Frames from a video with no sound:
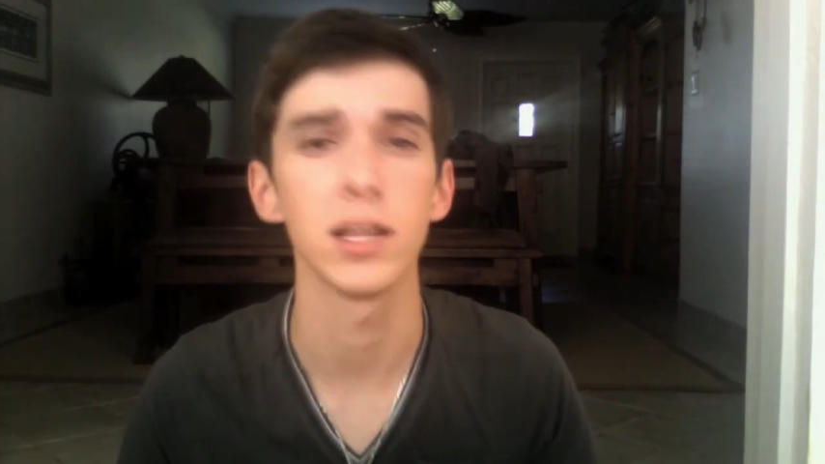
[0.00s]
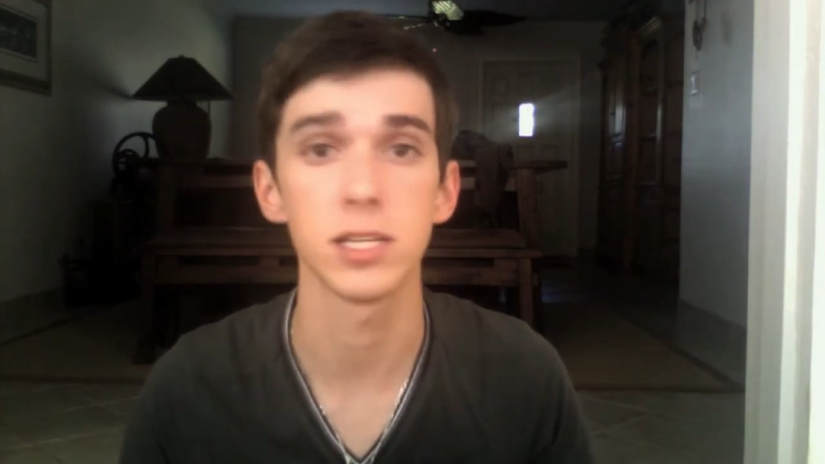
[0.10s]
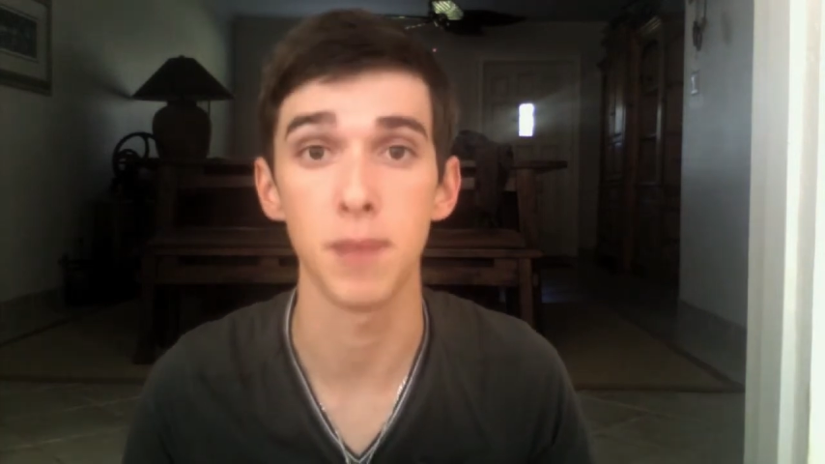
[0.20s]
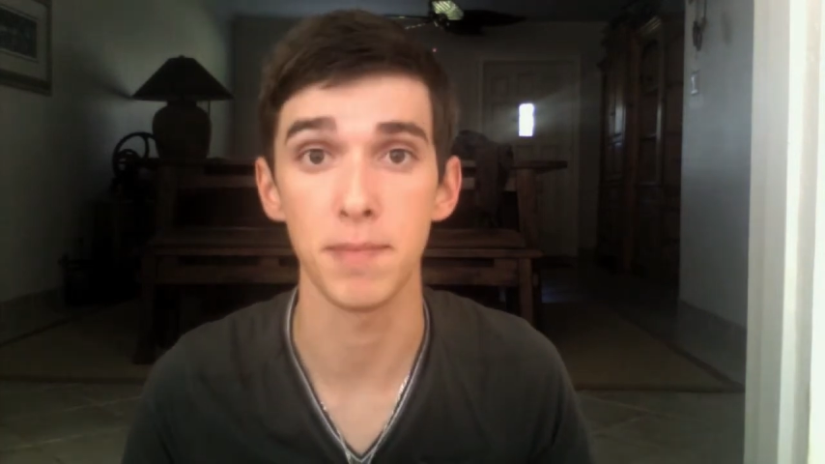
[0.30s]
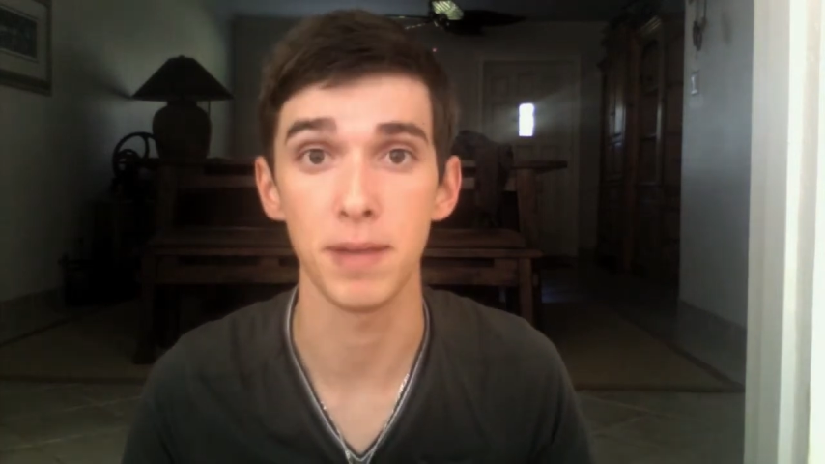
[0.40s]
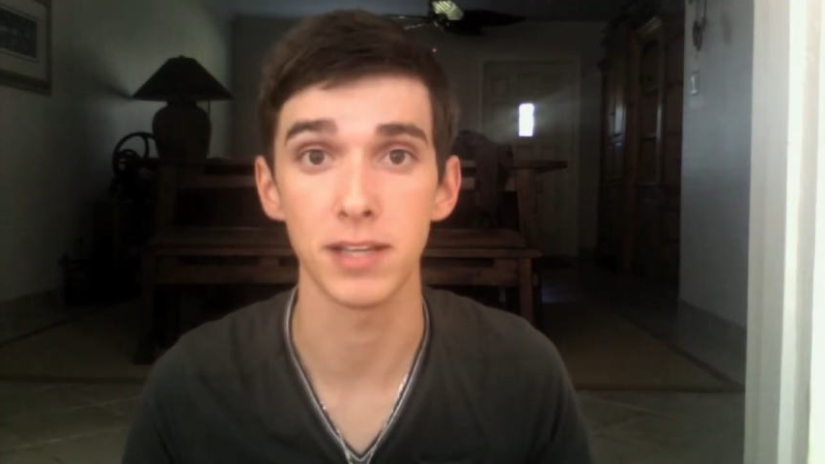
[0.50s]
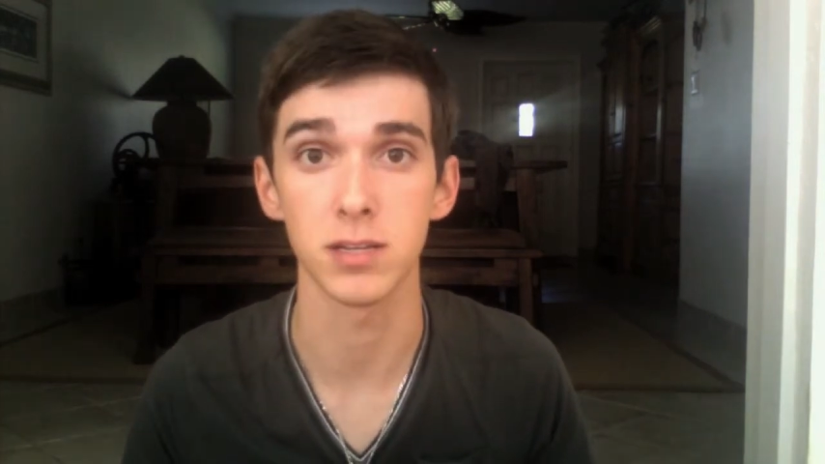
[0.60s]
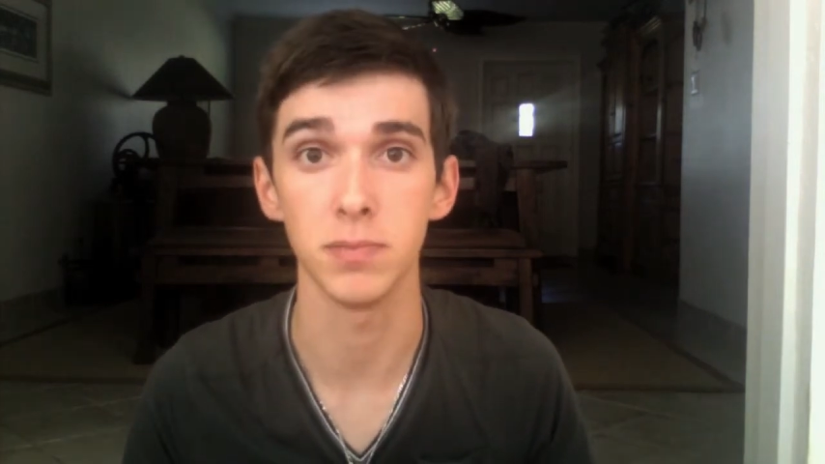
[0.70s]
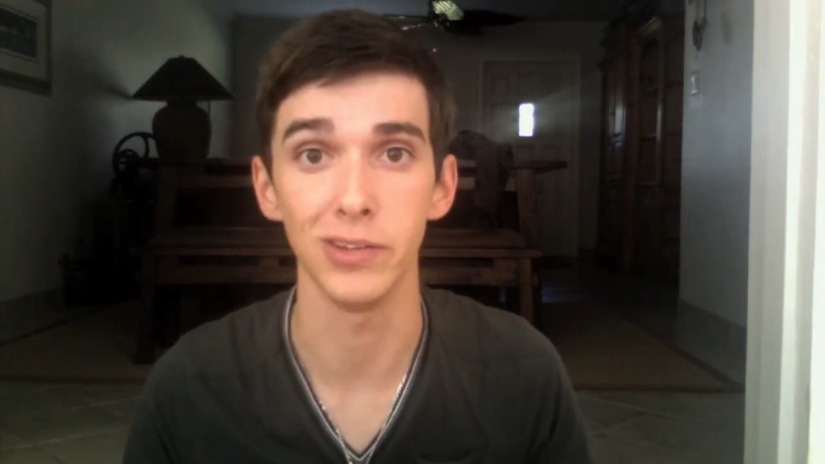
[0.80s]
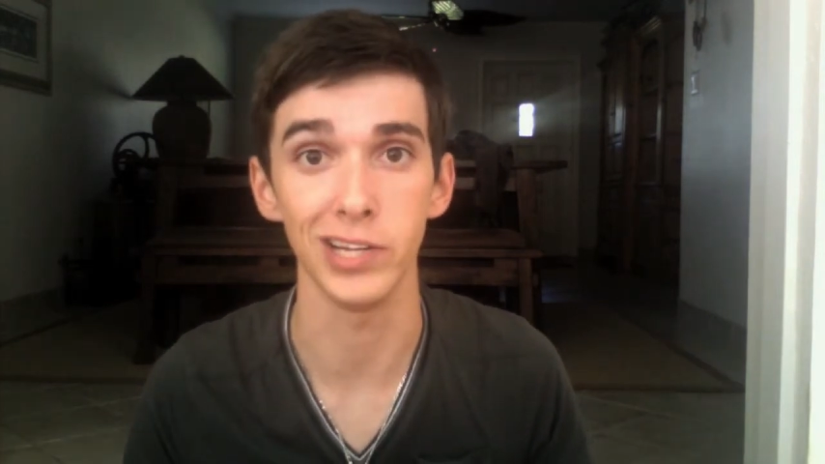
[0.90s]
to my best
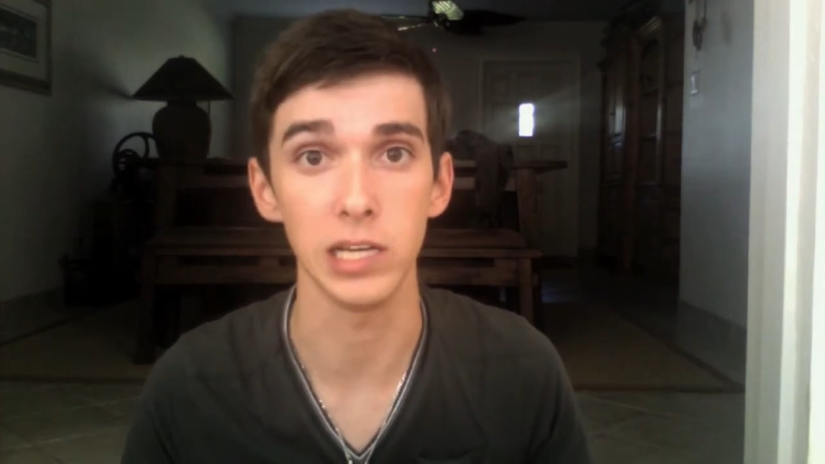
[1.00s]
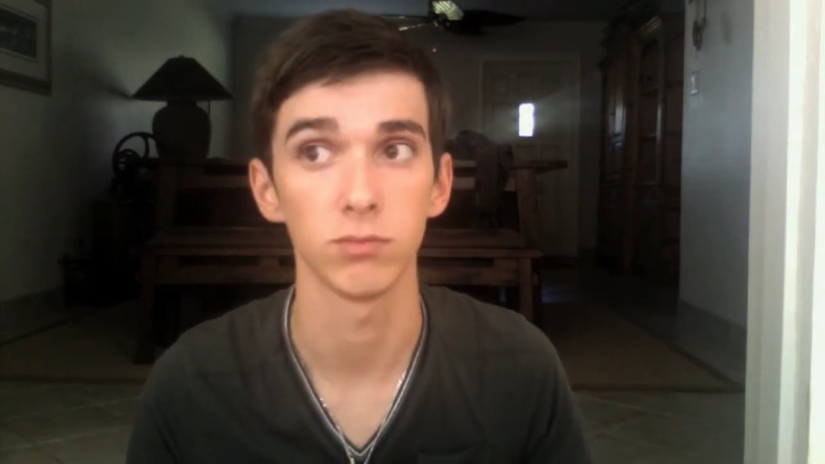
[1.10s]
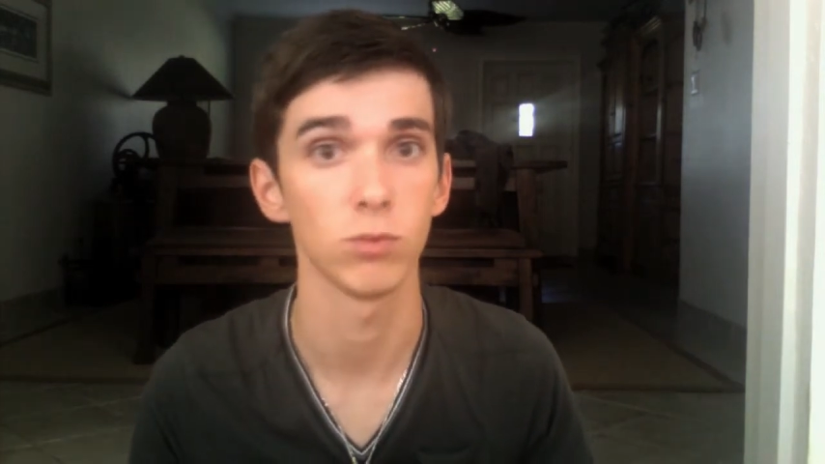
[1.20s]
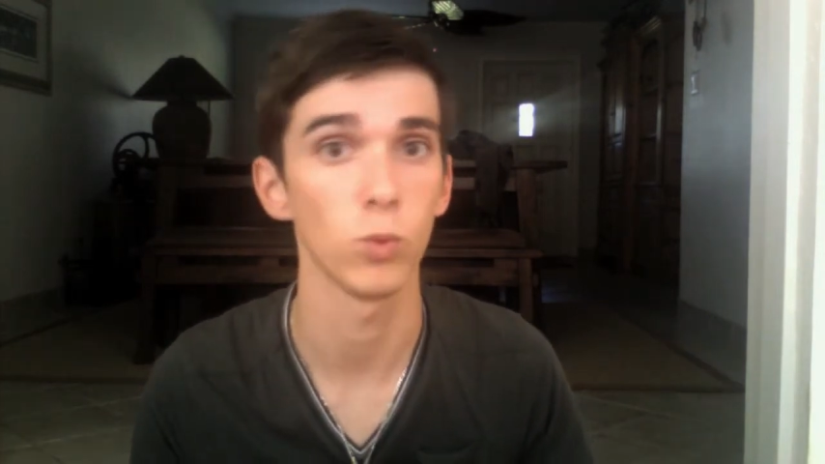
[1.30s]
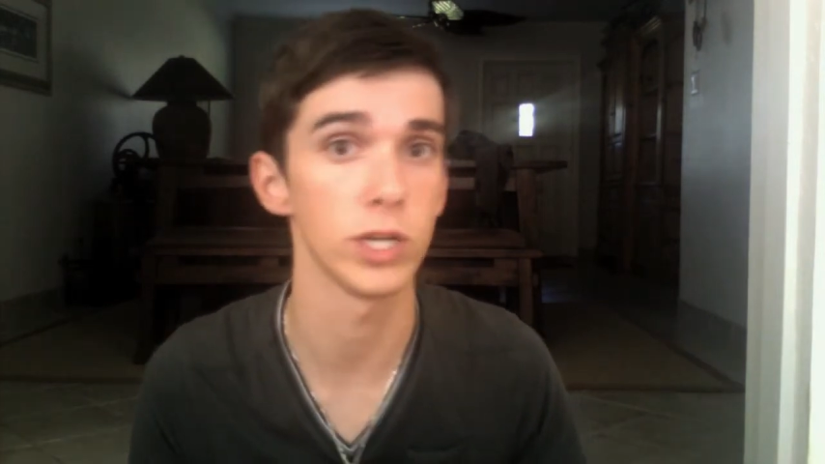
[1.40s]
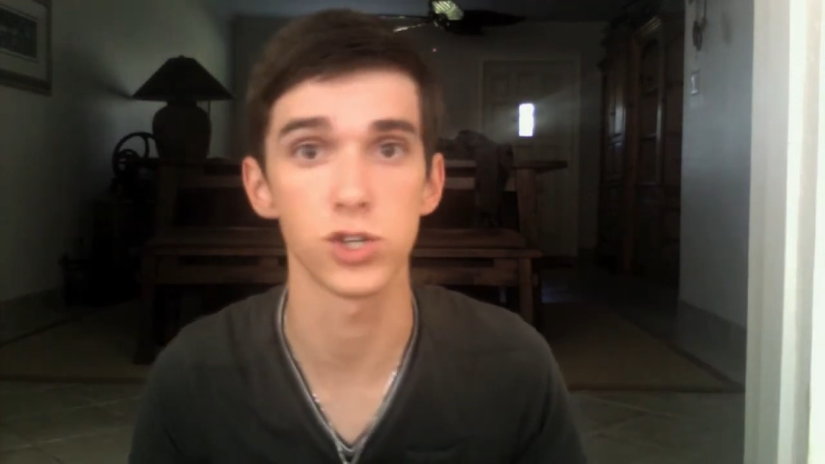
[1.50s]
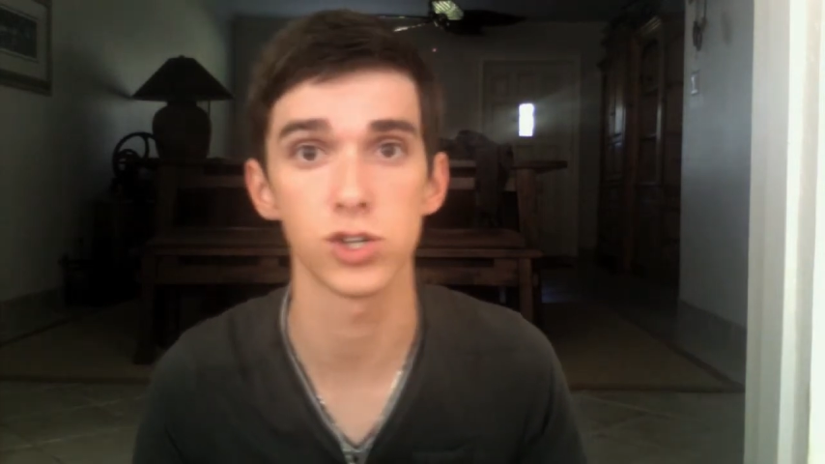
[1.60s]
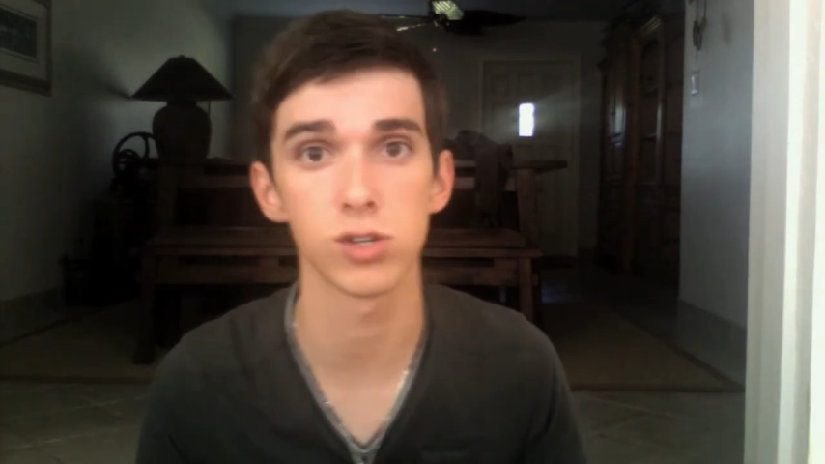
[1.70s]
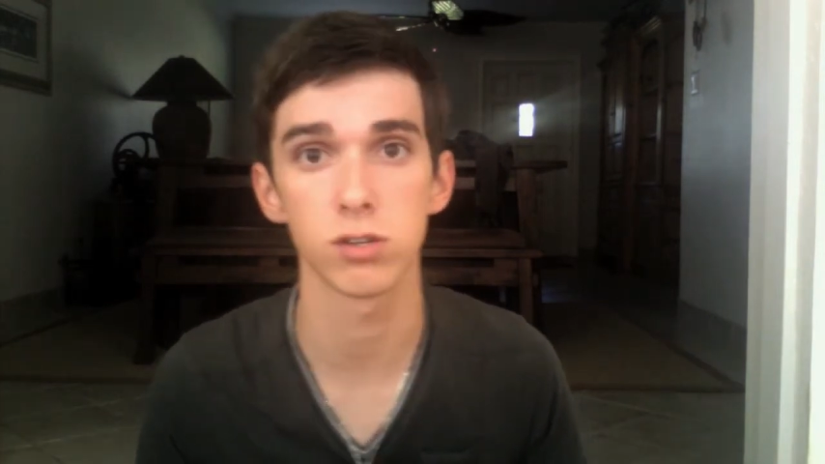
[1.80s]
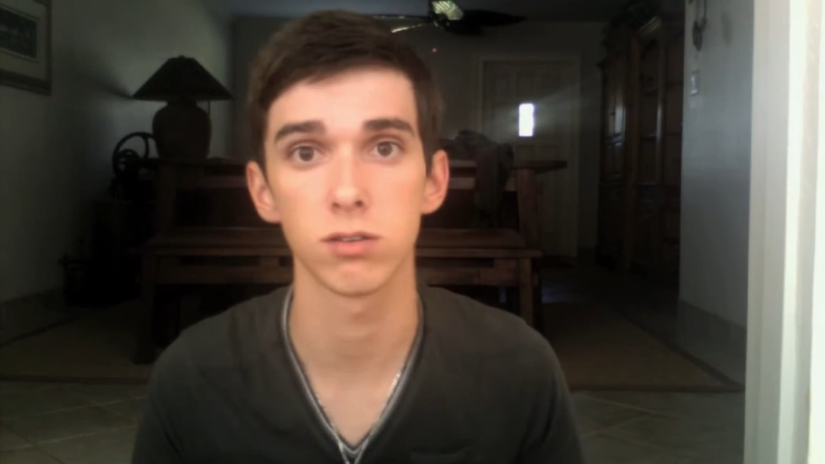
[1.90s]
ability,
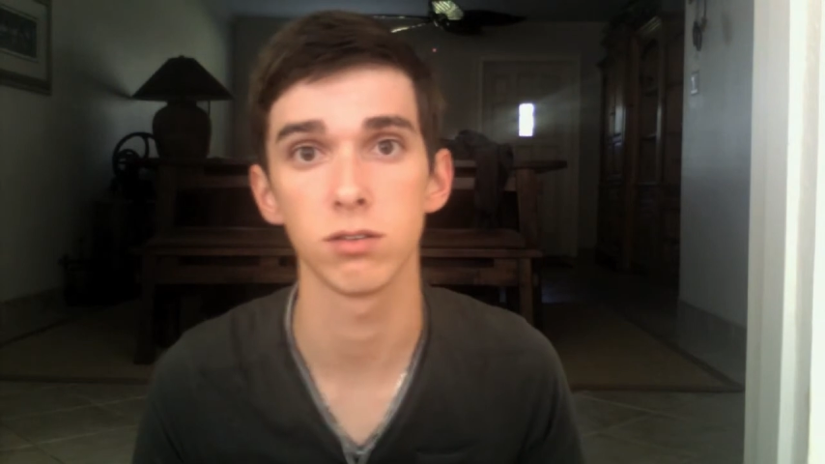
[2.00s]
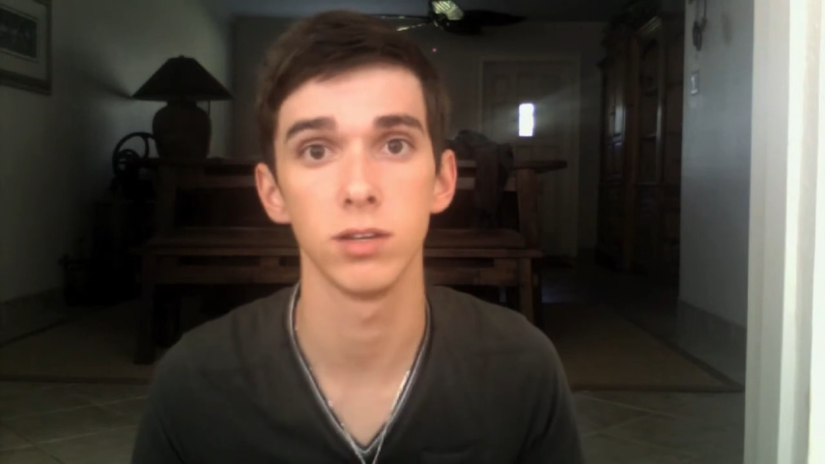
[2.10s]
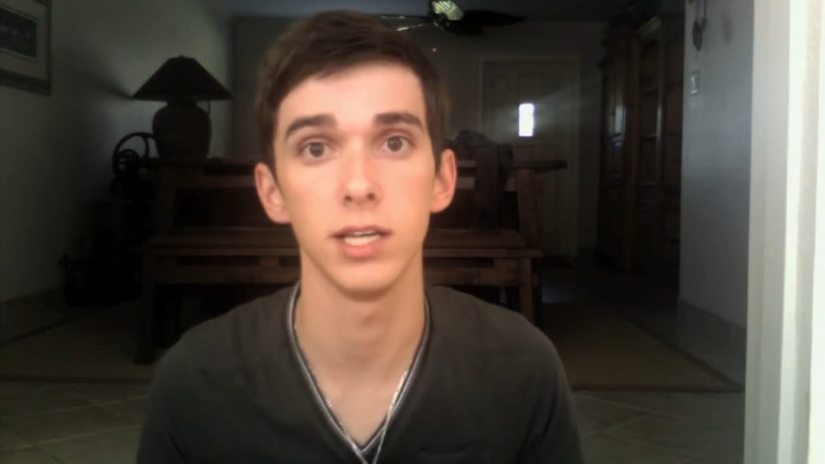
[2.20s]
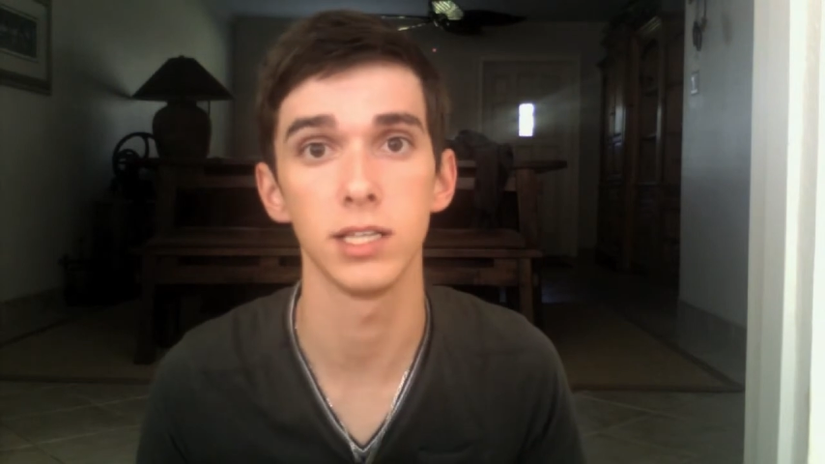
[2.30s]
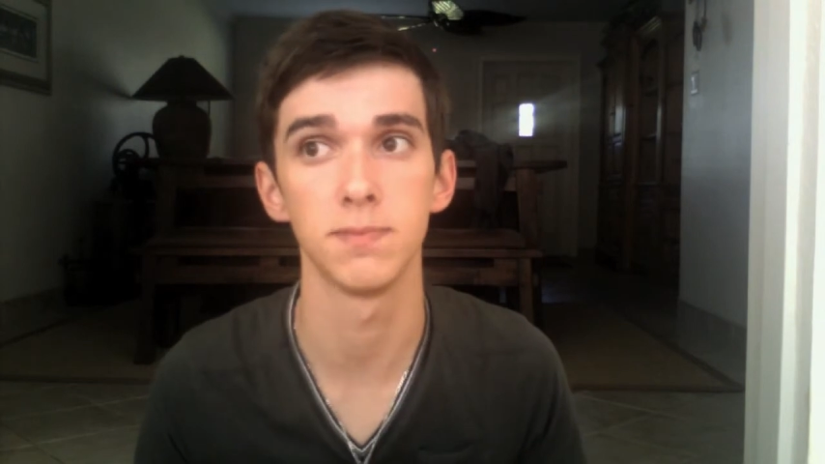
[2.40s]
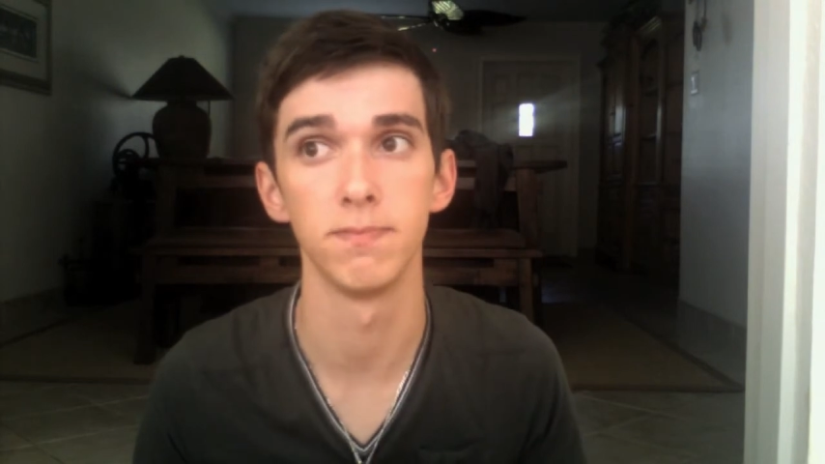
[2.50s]
which is,